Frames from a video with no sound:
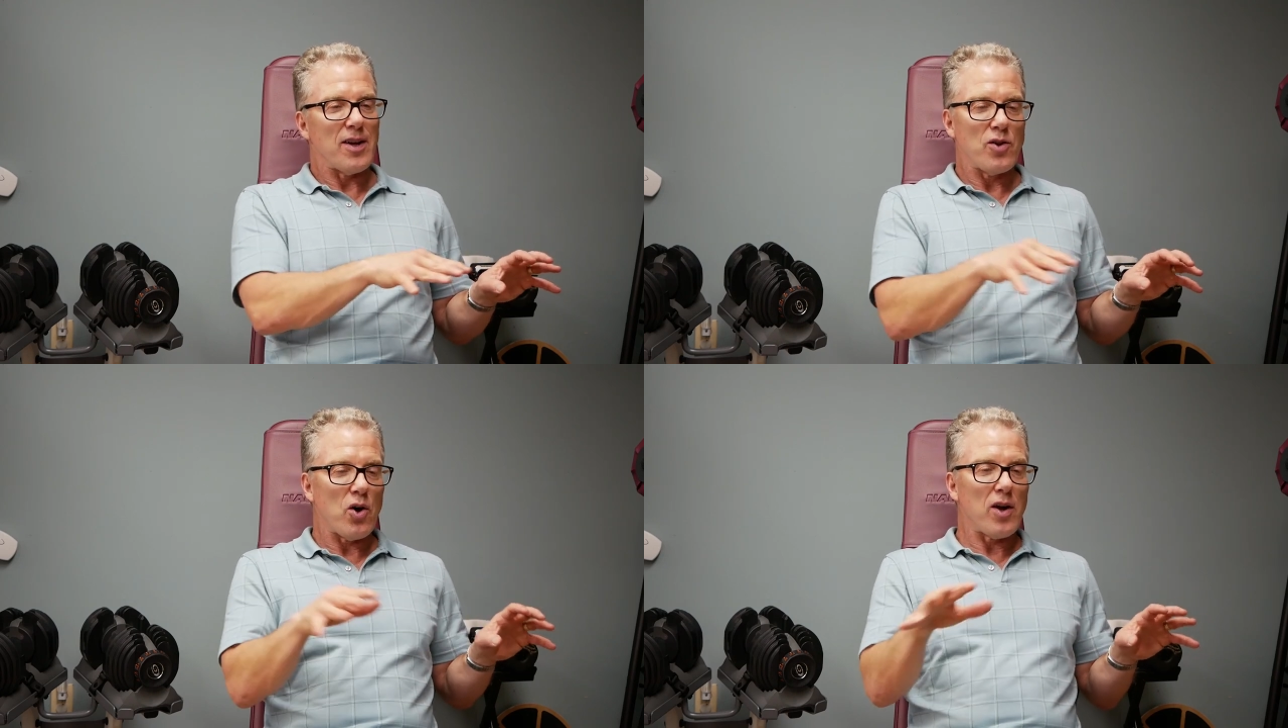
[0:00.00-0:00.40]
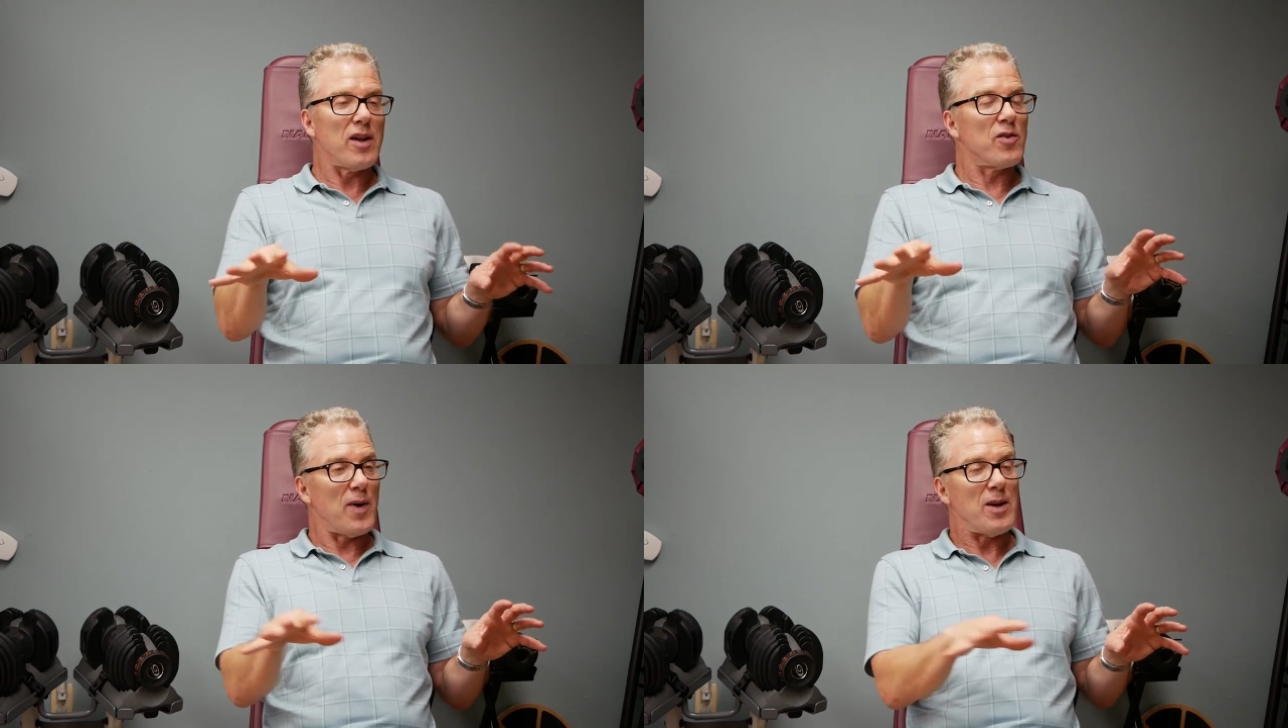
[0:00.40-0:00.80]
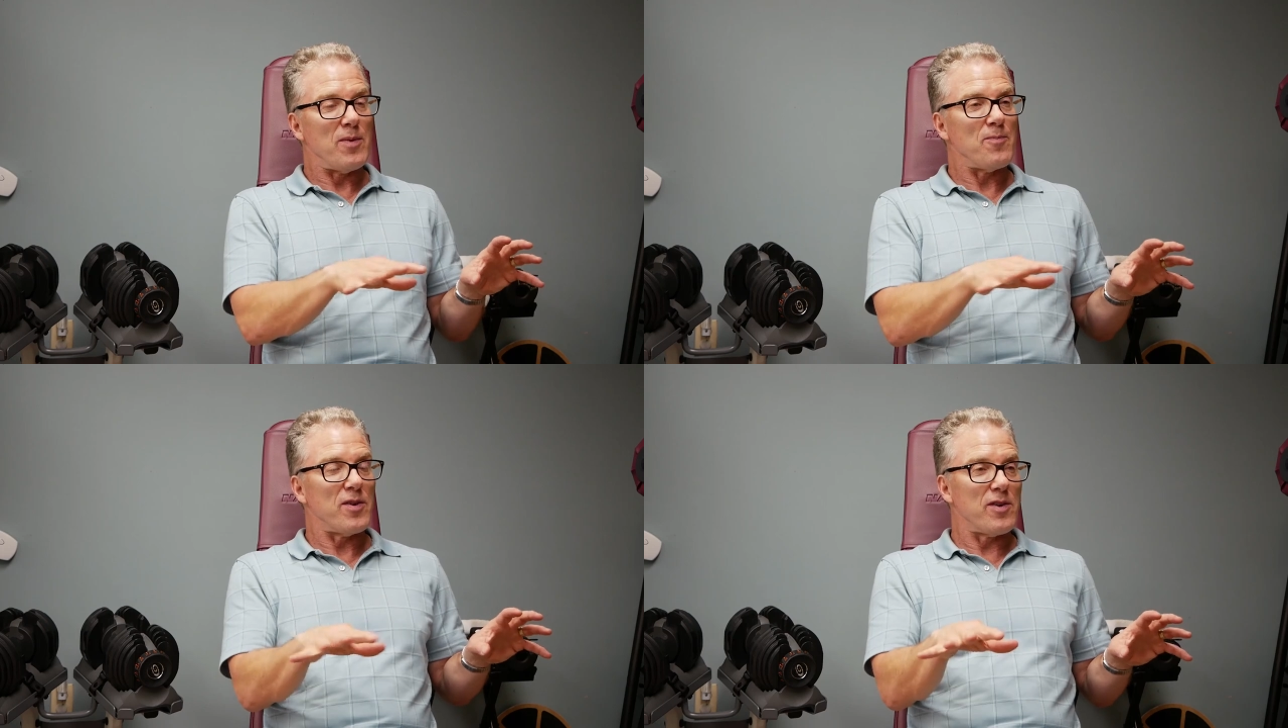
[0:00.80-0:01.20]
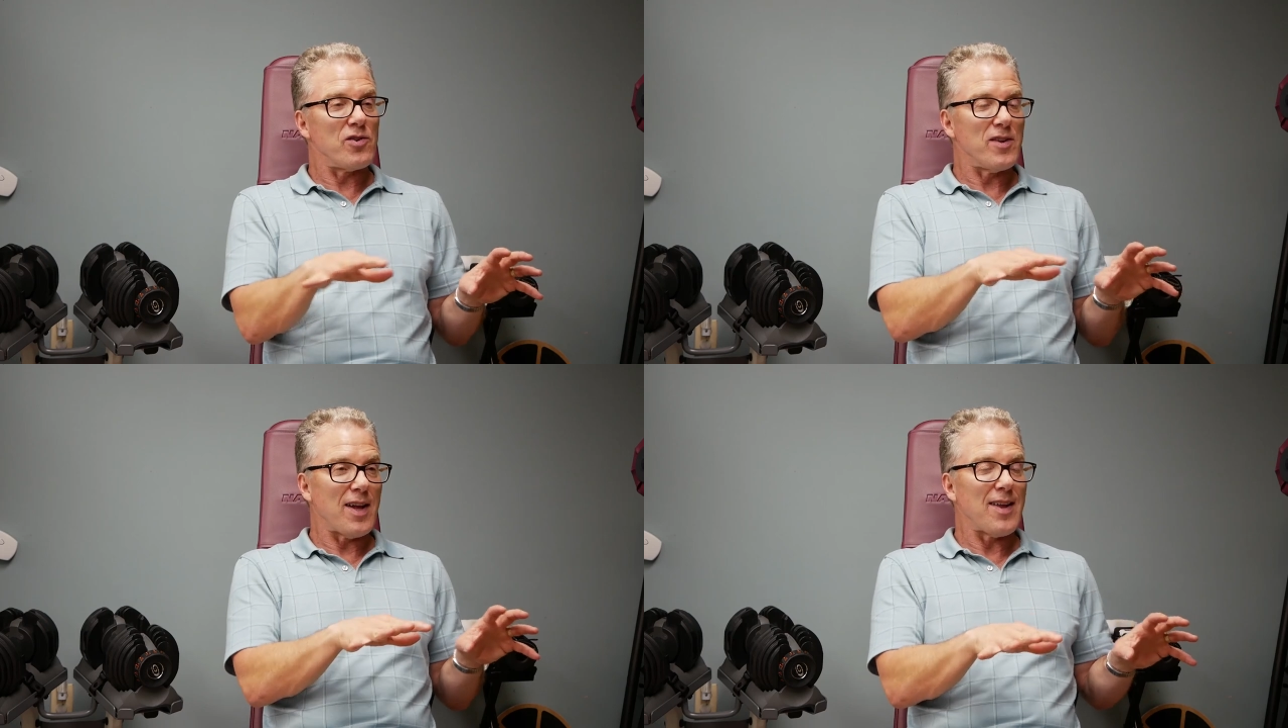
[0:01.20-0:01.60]
and Nautilus might have been
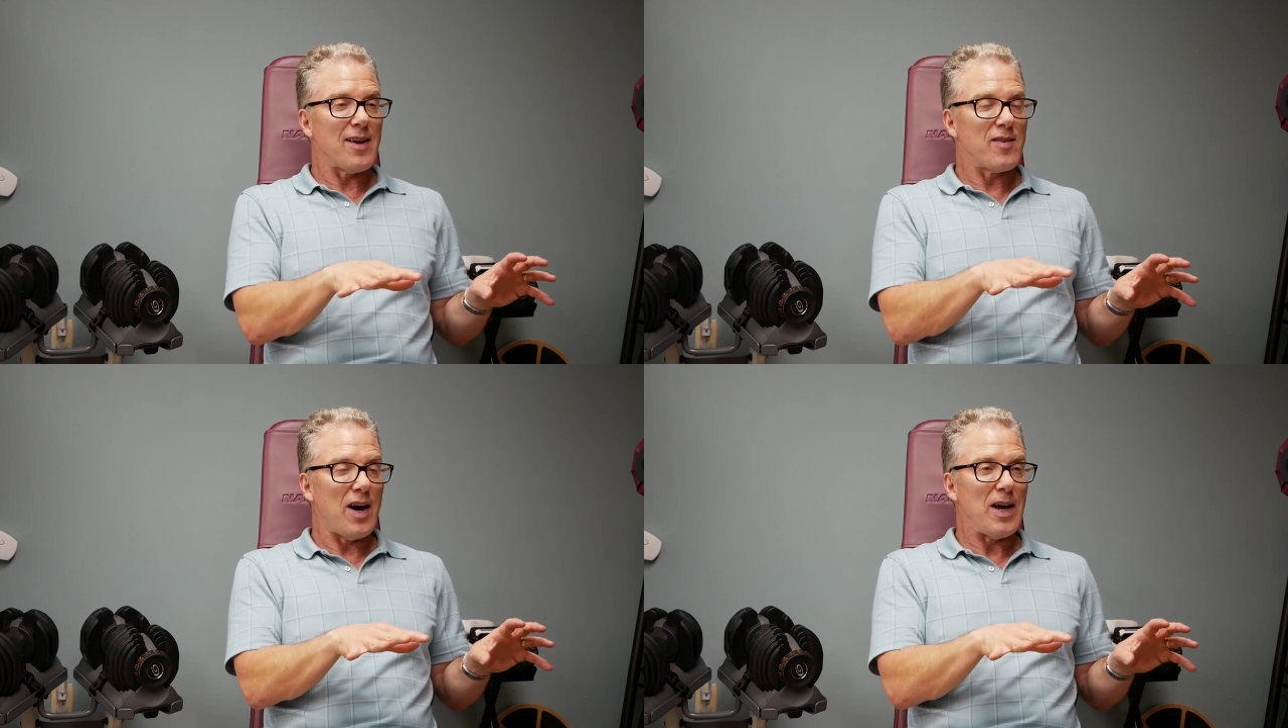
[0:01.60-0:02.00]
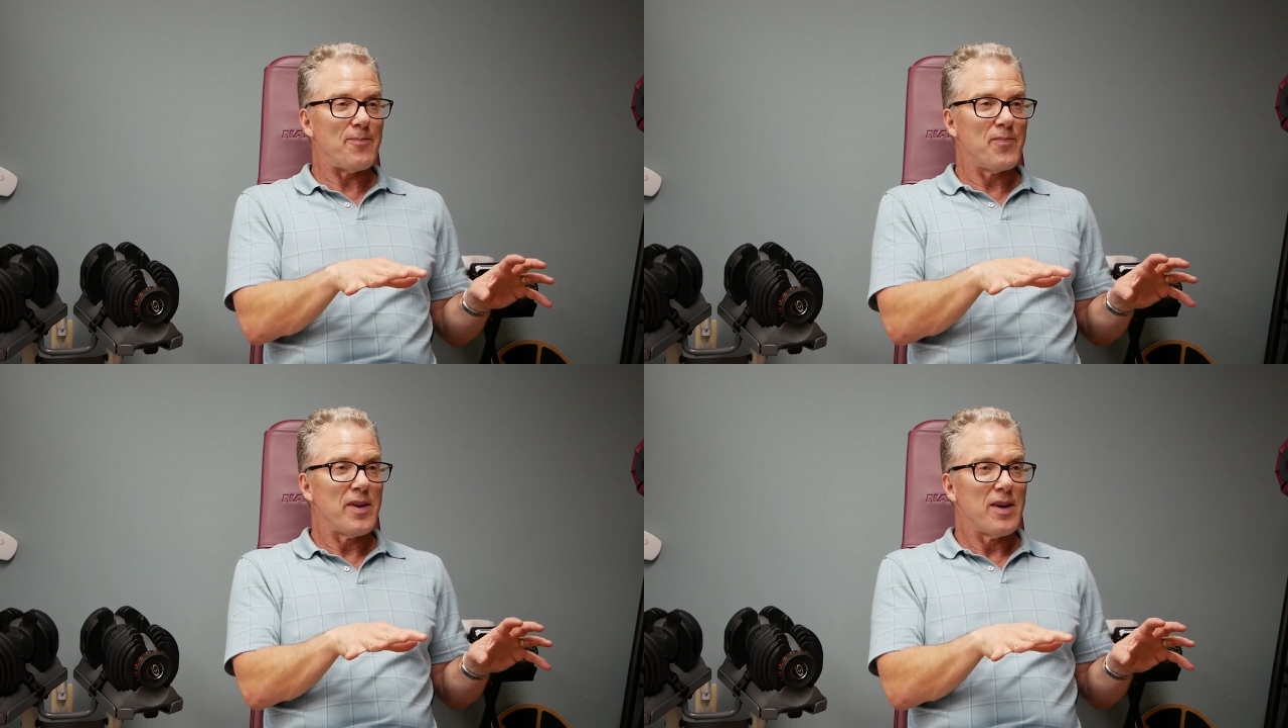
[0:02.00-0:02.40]
positioned at that time